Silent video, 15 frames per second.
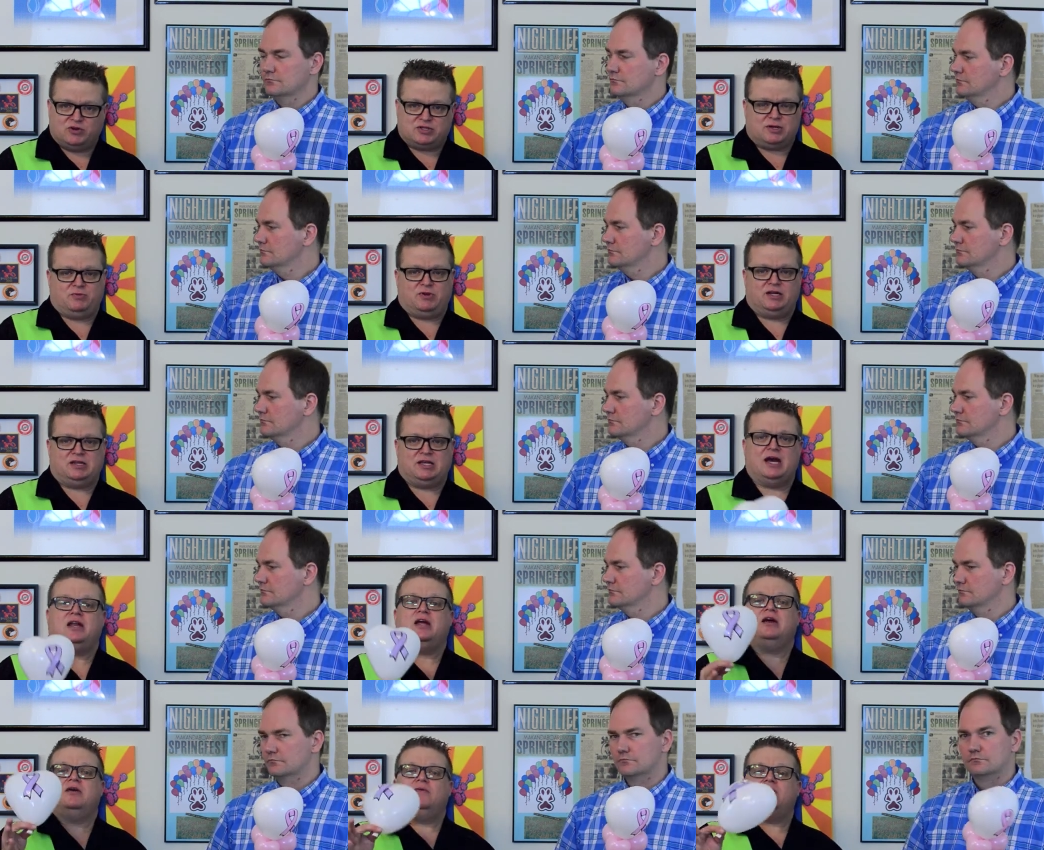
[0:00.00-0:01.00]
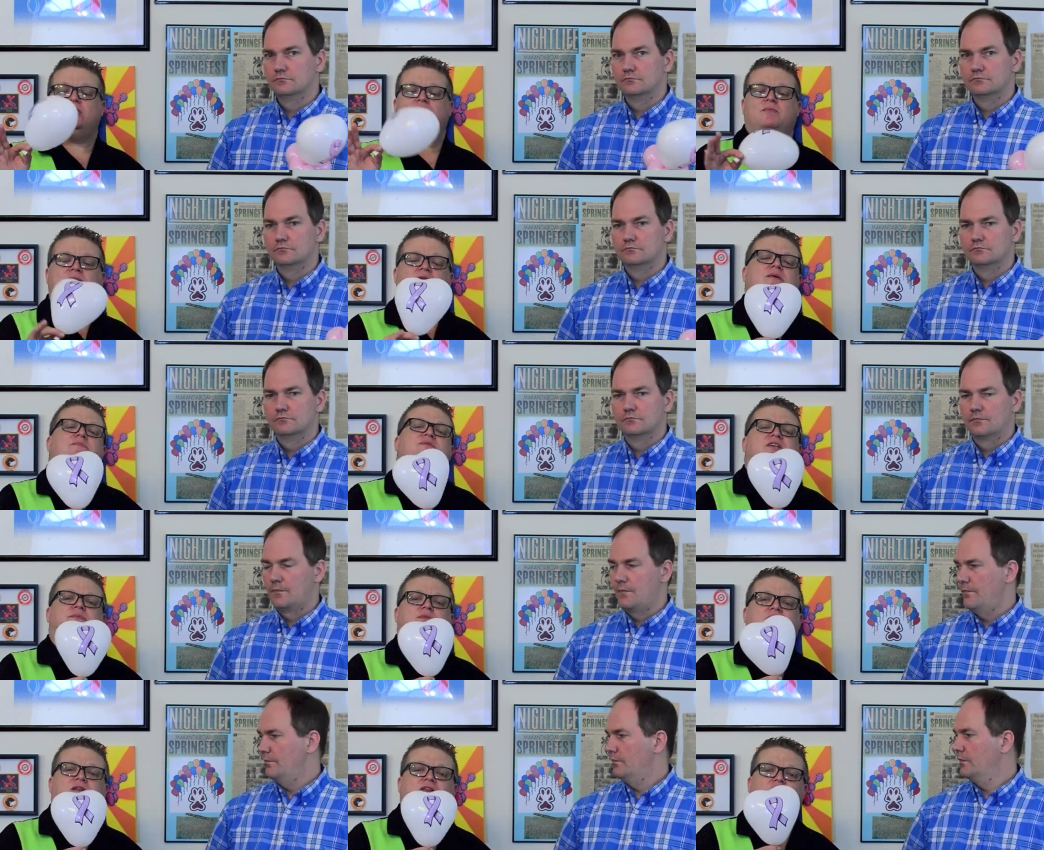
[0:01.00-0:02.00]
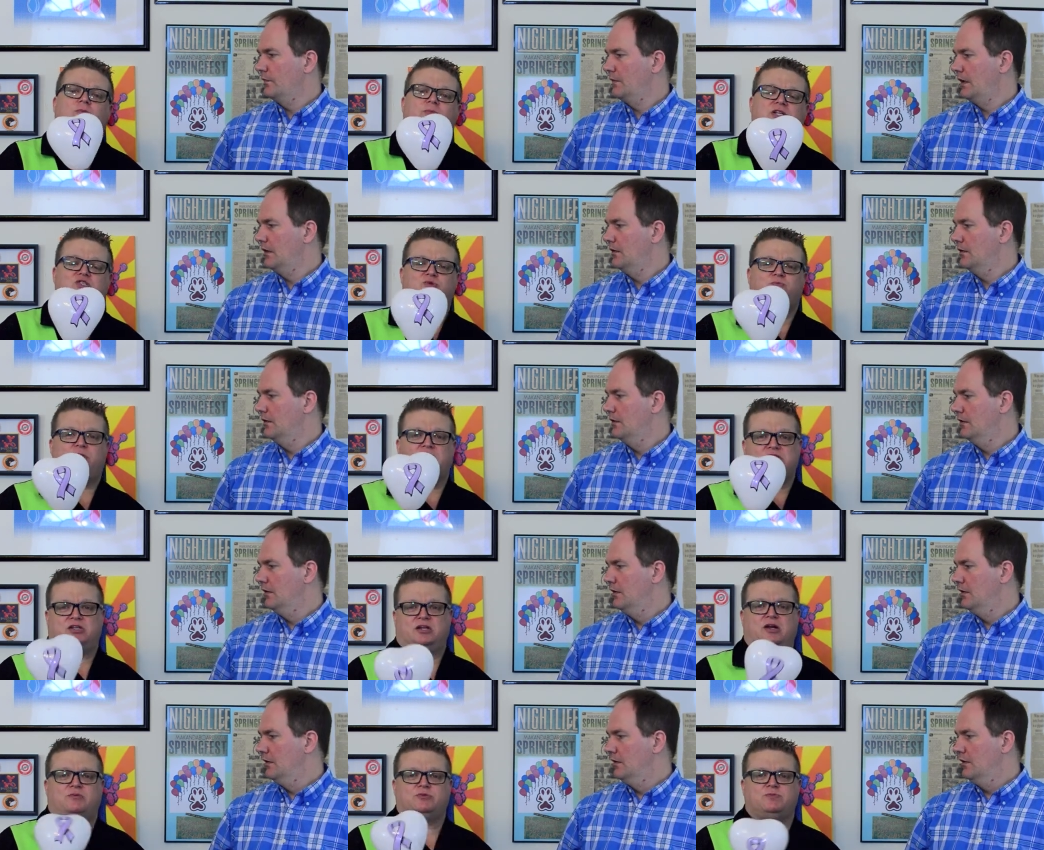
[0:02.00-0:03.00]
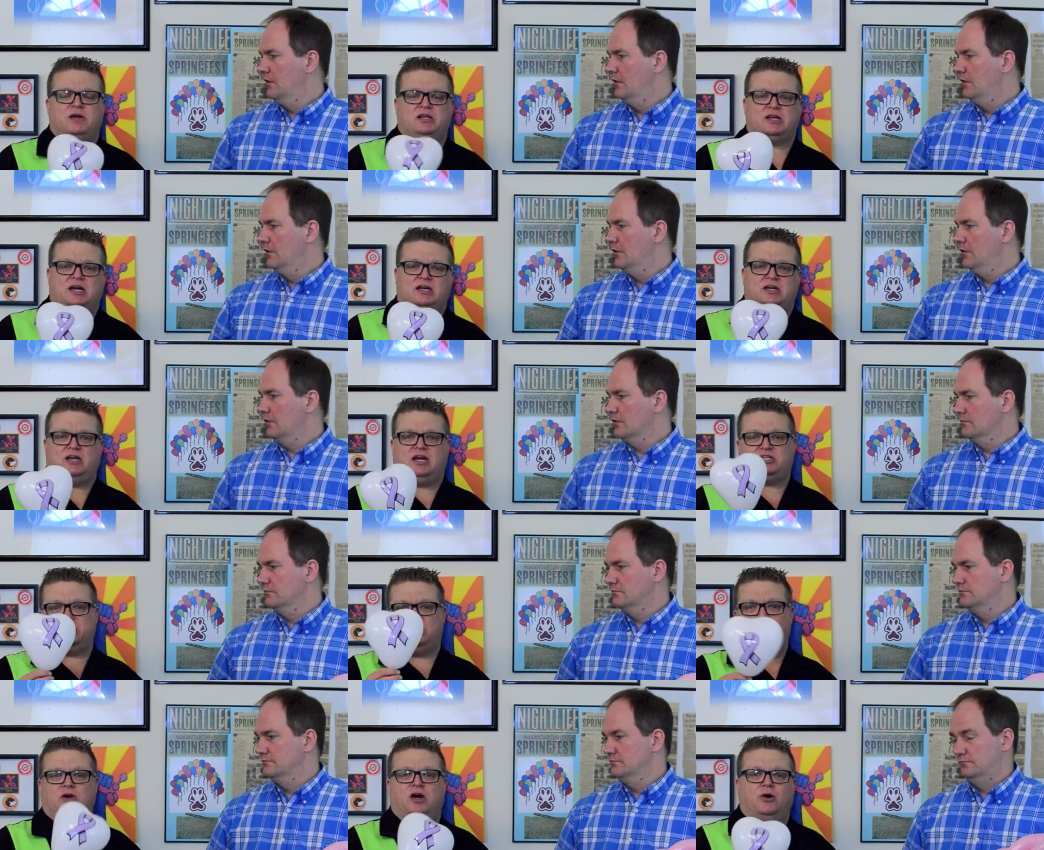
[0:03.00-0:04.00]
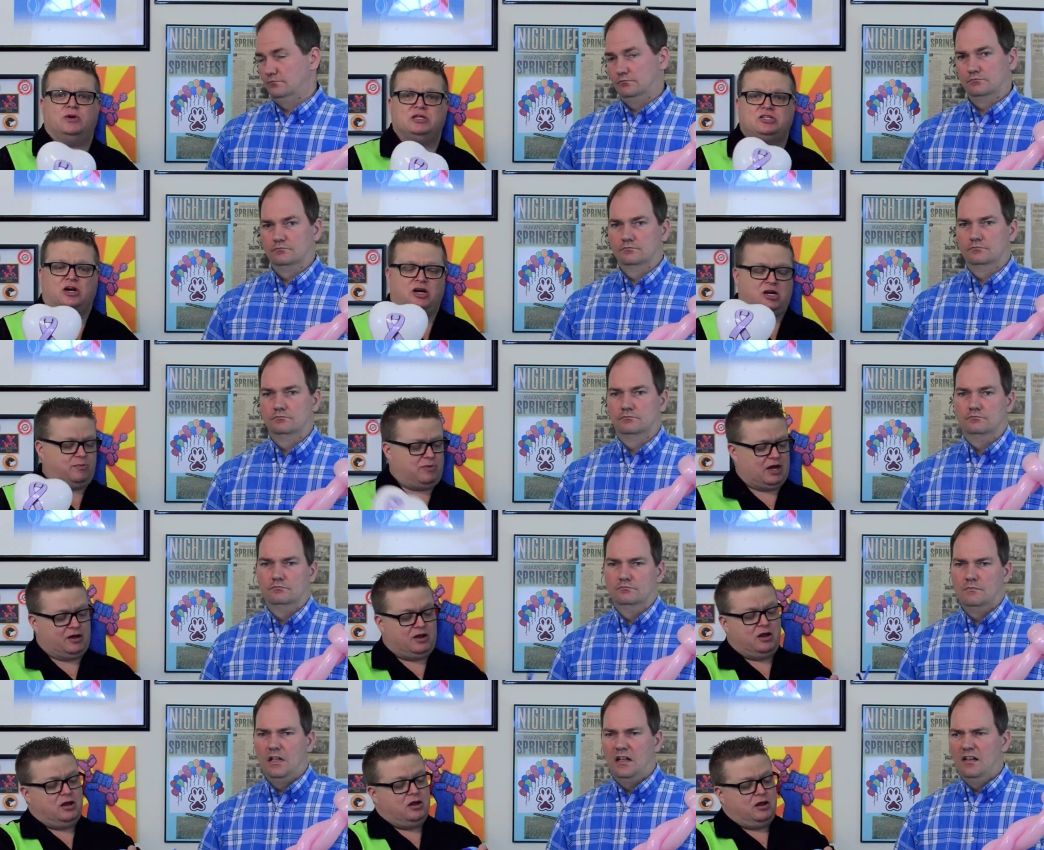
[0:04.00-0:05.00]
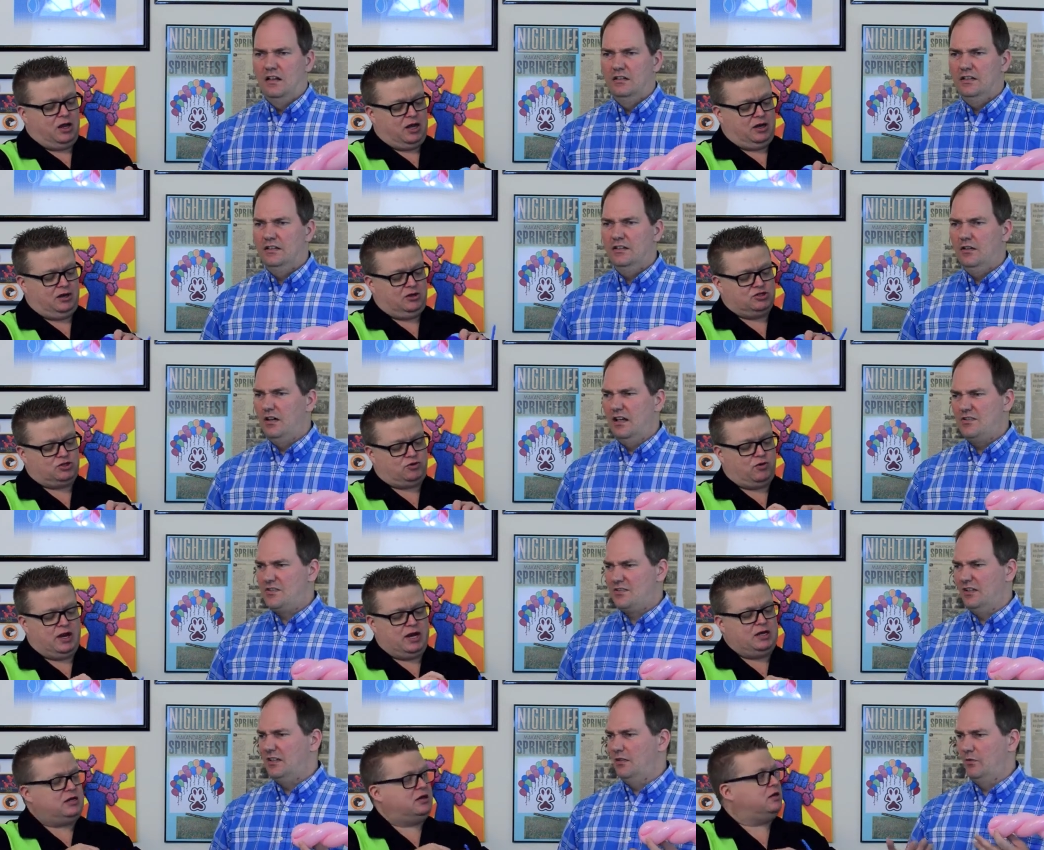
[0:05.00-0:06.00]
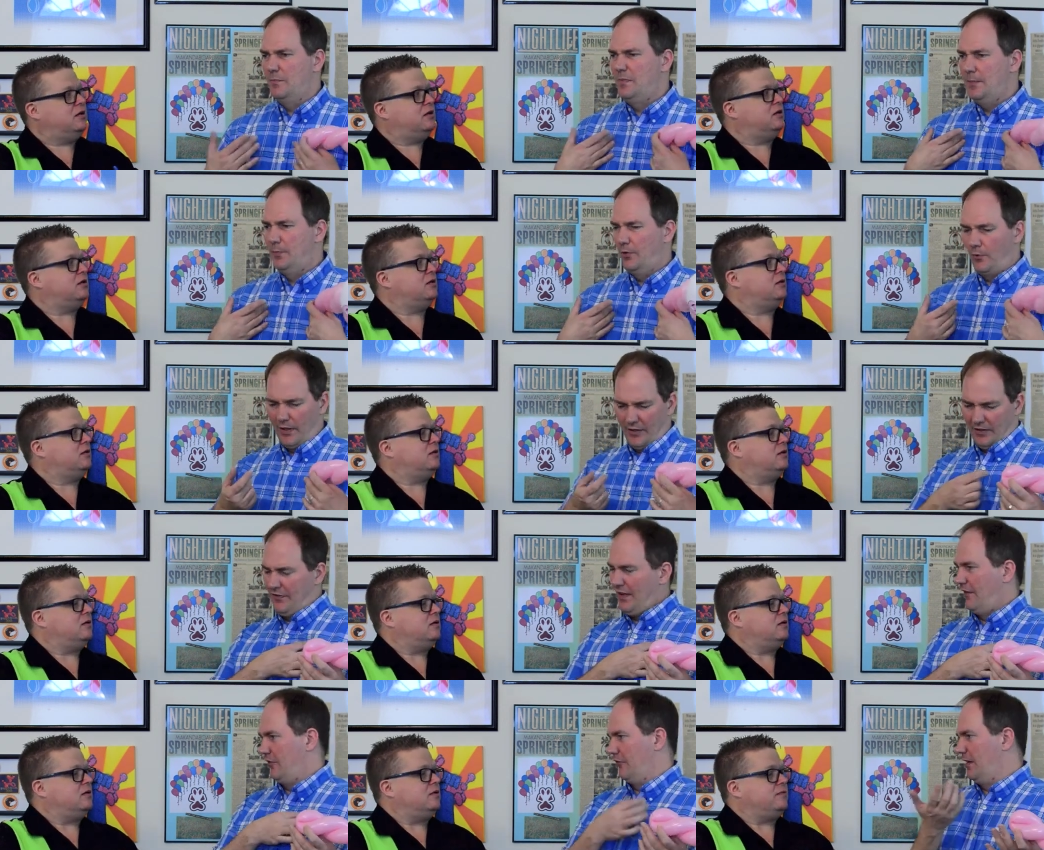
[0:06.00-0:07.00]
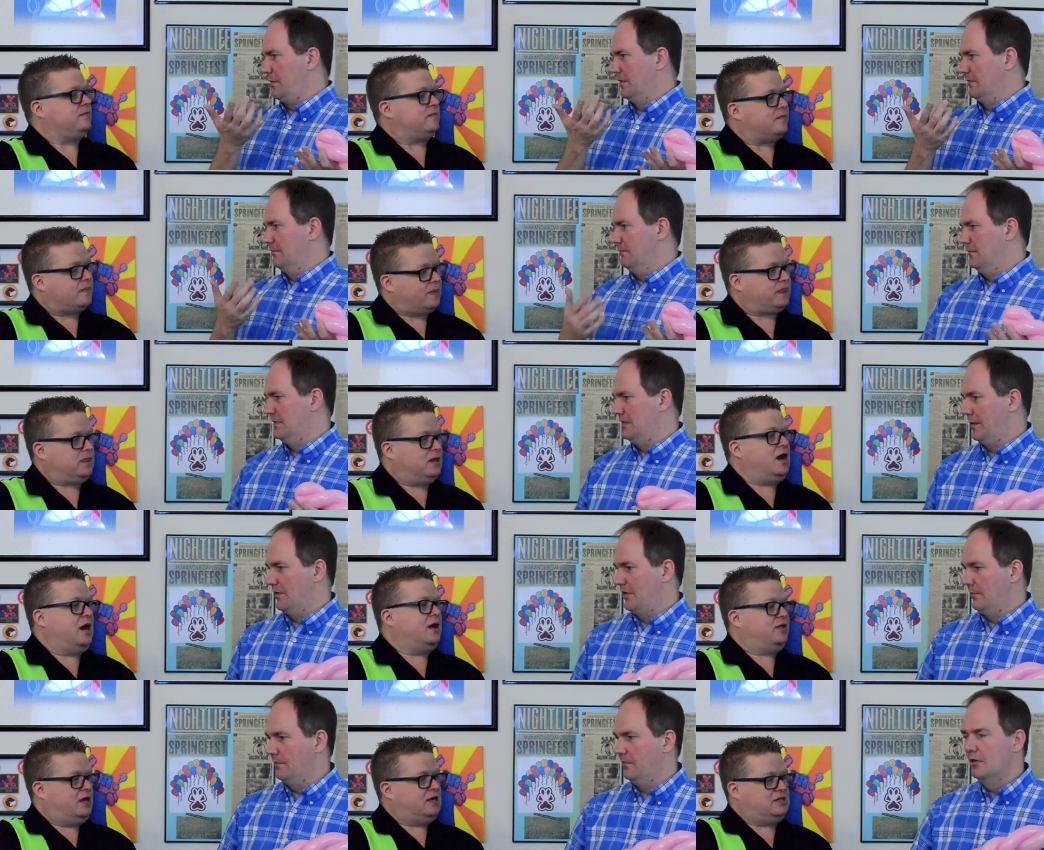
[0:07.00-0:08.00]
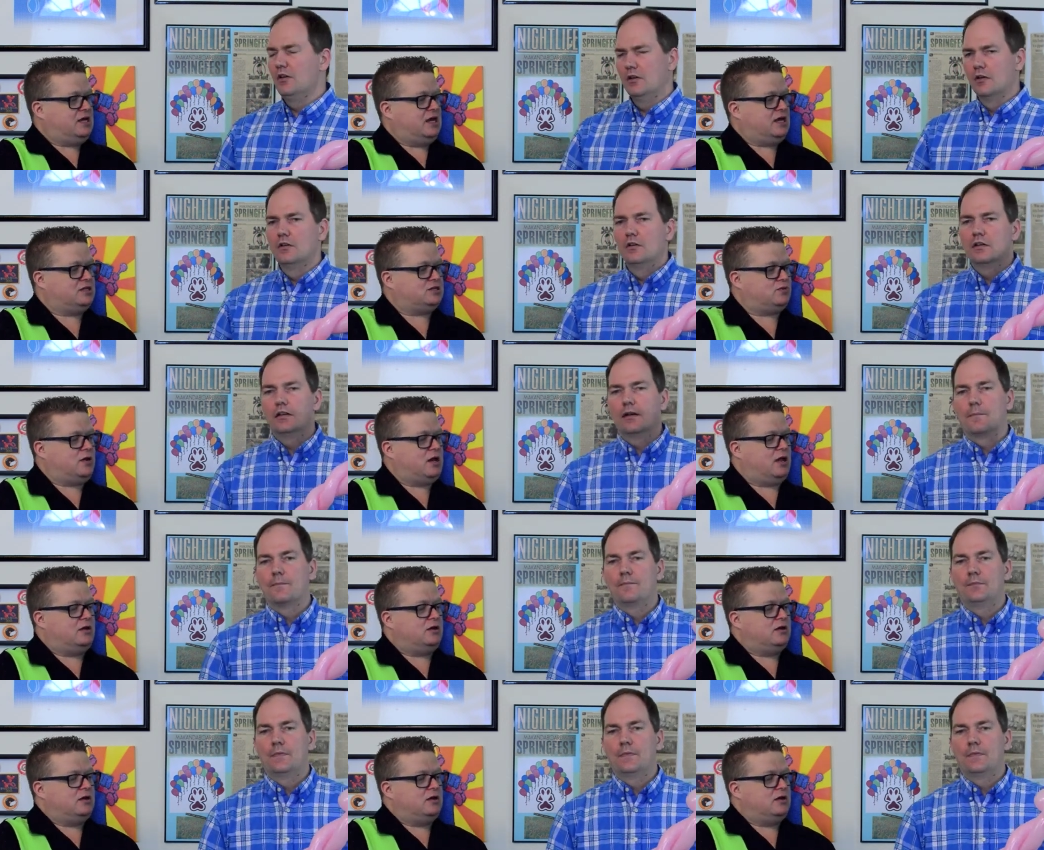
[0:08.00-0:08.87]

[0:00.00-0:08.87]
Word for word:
Speaker 1: or something like that. But you can make them something a little bit special. It helps make that connection that we always talk about. And it goes no, I great. just look
Speaker 2: at what people are wearing if they have a ribbon.
Speaker 1: Yeah, that, that as well.